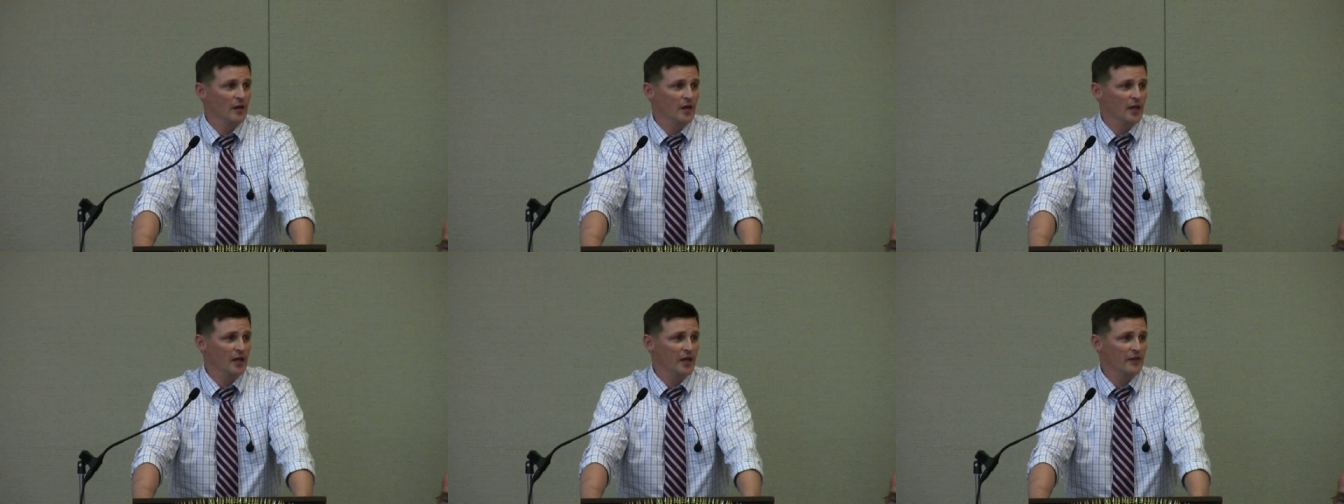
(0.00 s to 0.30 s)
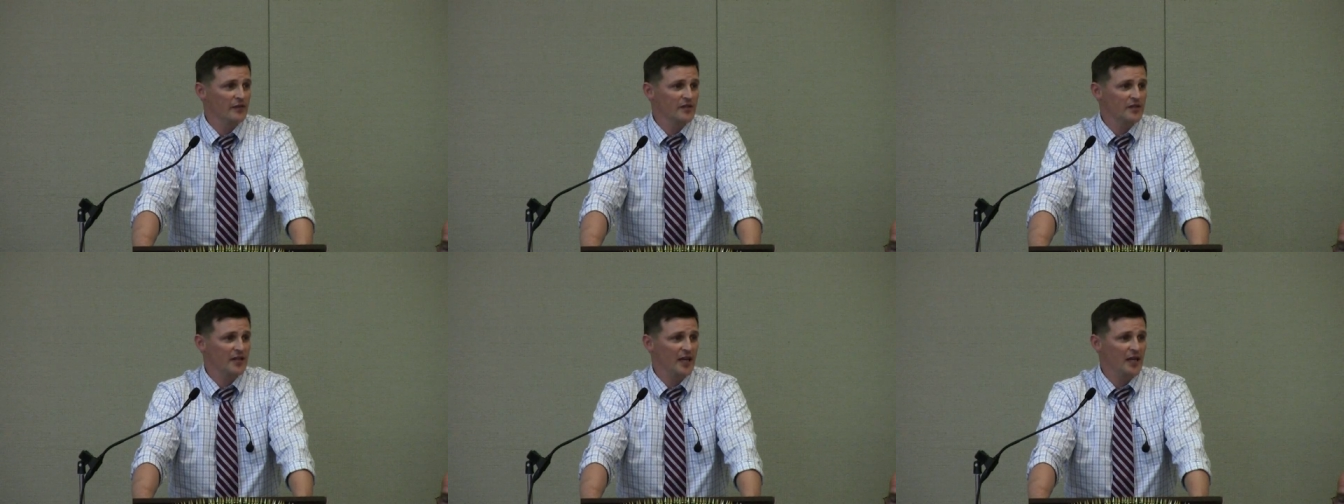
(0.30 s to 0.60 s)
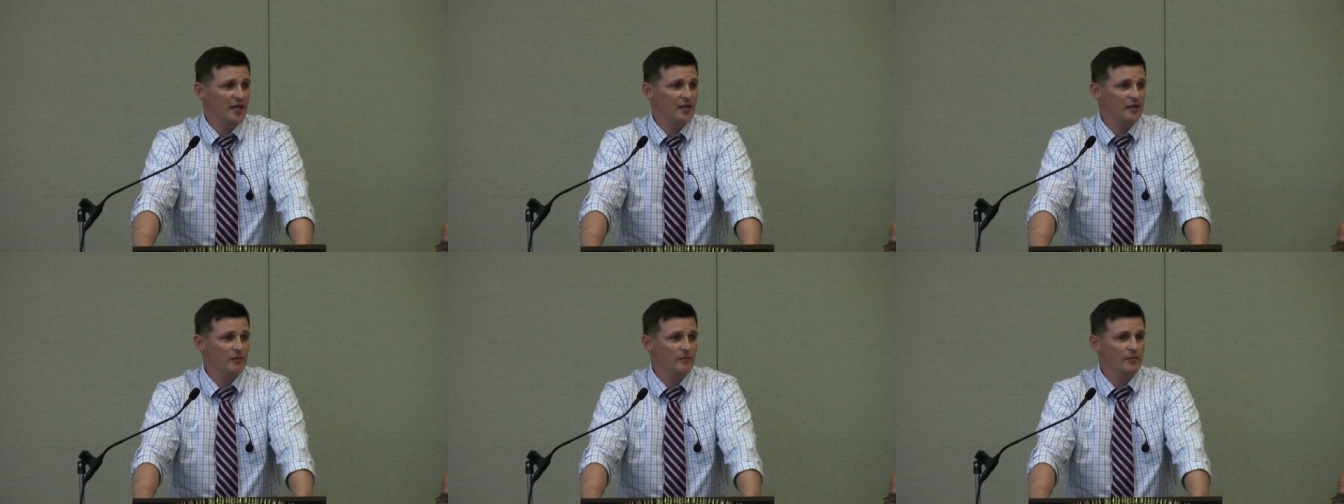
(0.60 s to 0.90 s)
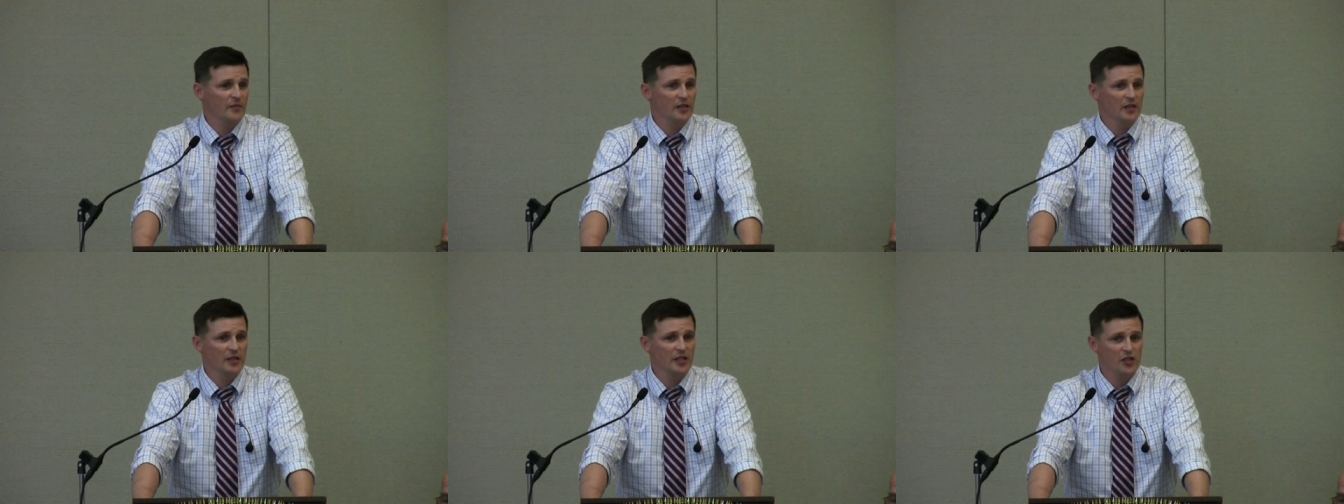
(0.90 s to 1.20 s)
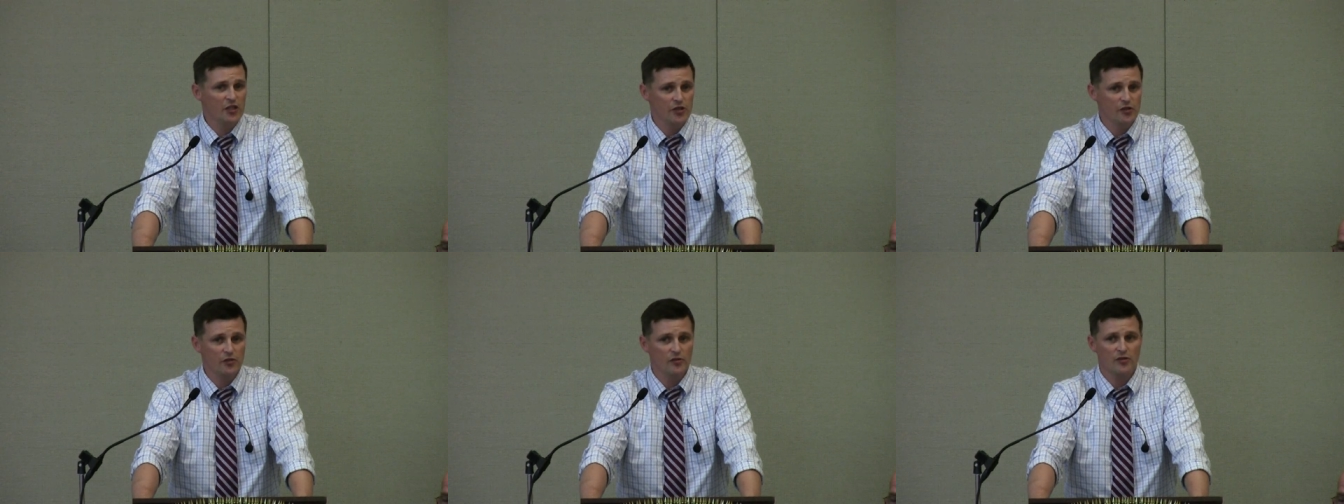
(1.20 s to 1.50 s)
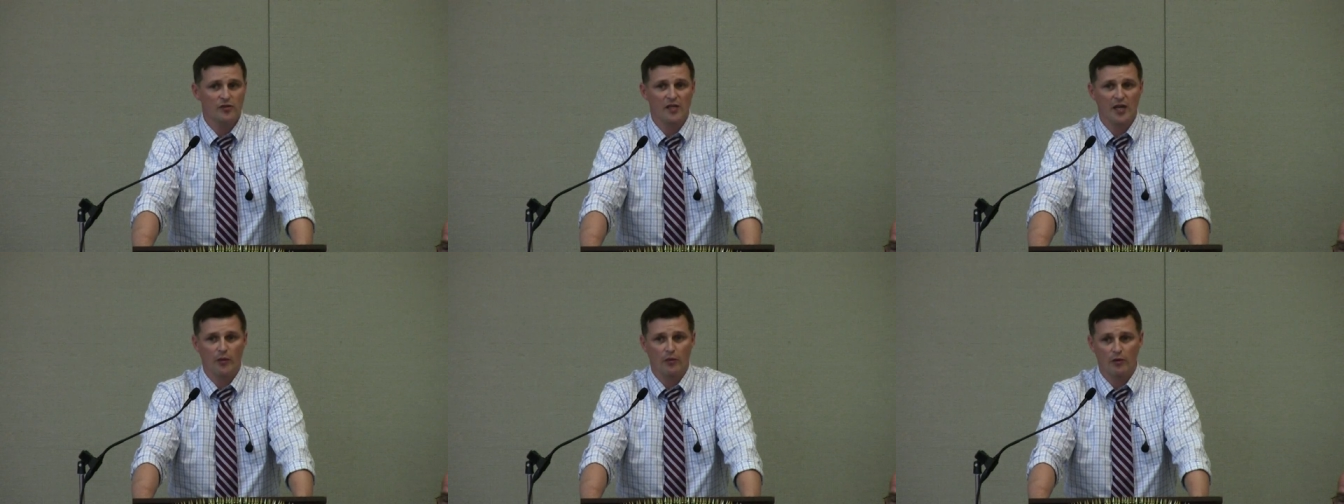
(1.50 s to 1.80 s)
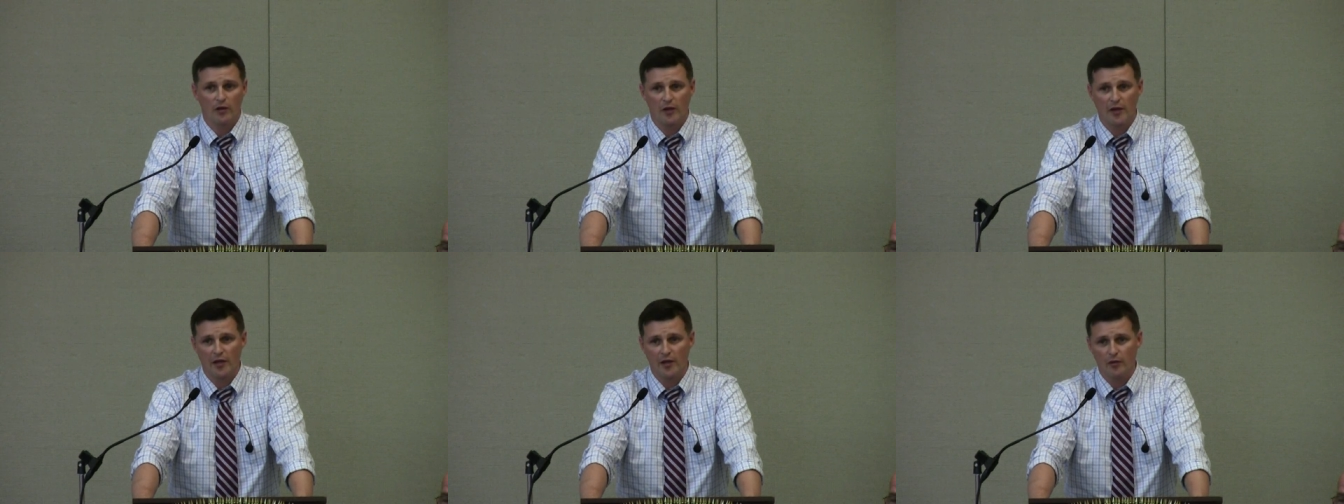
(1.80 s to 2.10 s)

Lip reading: Any site issues that were on